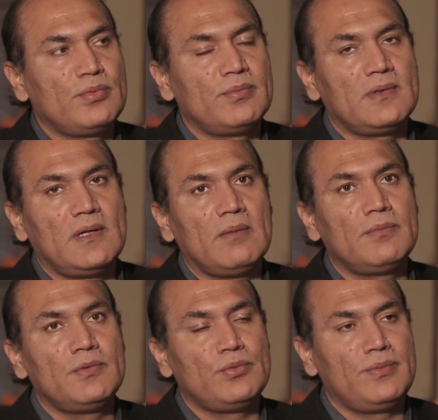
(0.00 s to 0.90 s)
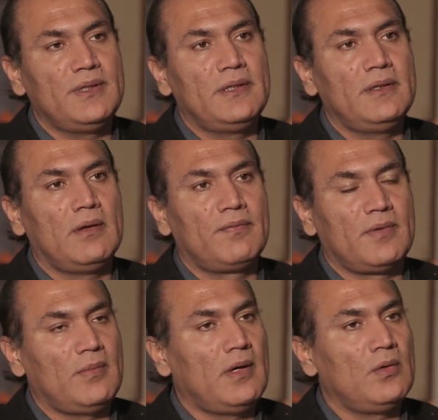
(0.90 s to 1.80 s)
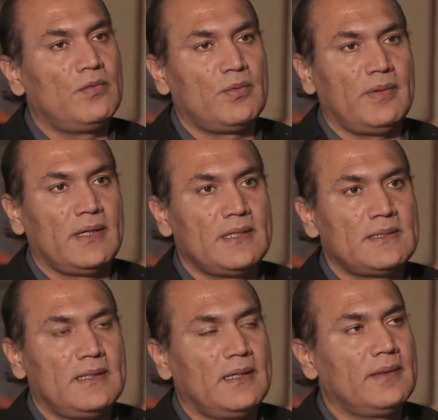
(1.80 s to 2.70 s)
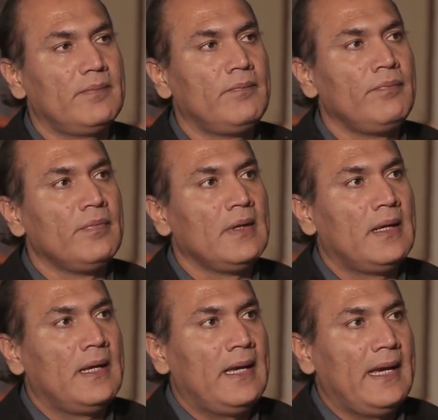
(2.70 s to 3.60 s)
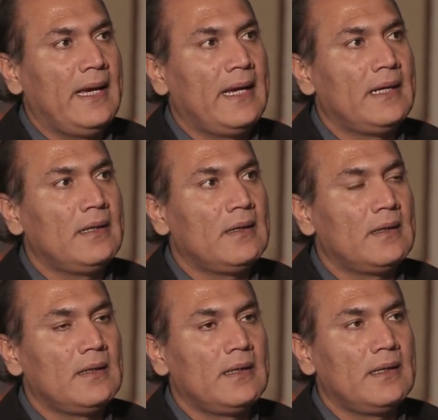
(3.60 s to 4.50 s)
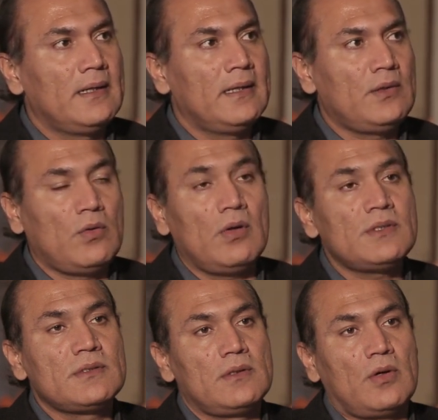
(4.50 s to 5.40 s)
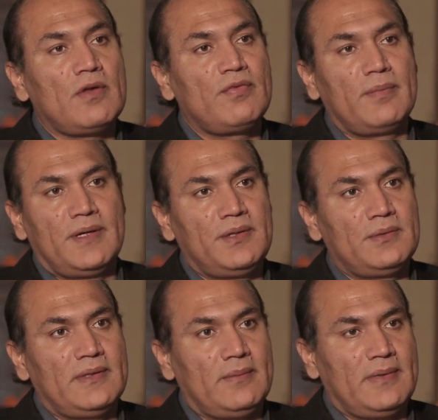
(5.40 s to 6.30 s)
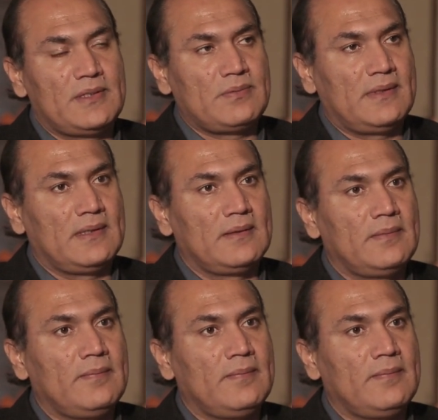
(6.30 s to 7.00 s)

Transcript: people come to me from all over Pakistan, and it costs a lot of money to them as well.